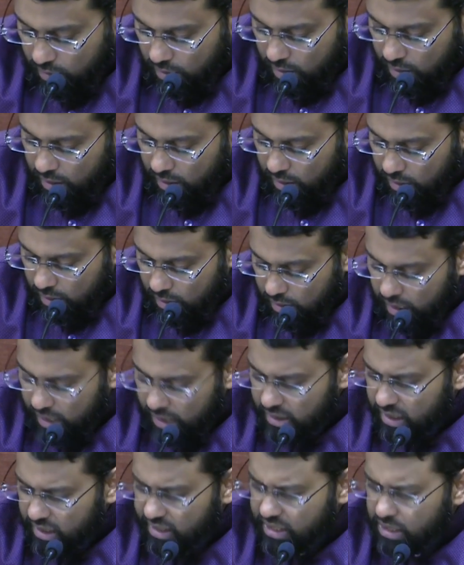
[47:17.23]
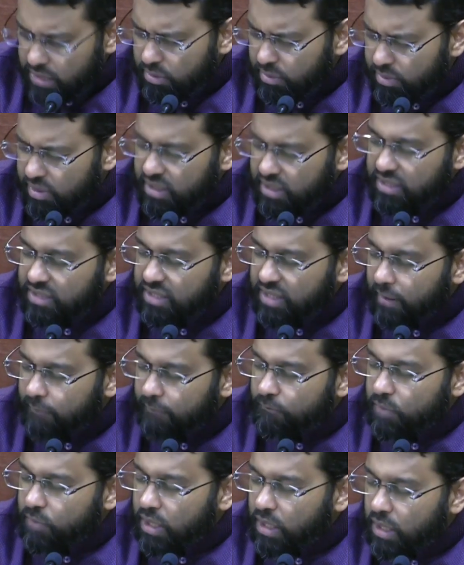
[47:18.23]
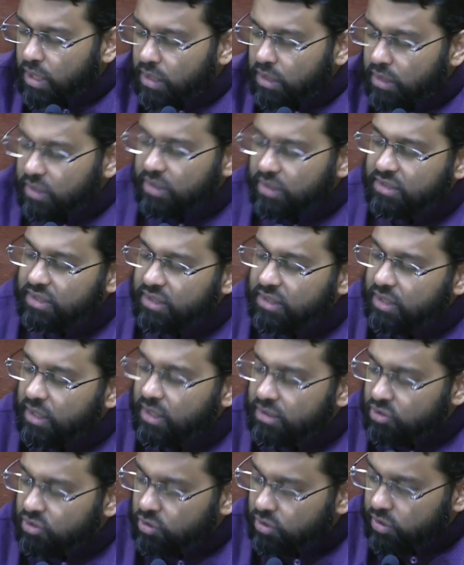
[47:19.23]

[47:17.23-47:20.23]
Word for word: uh, and Hakim ibn Hizam, uh, he said, and so the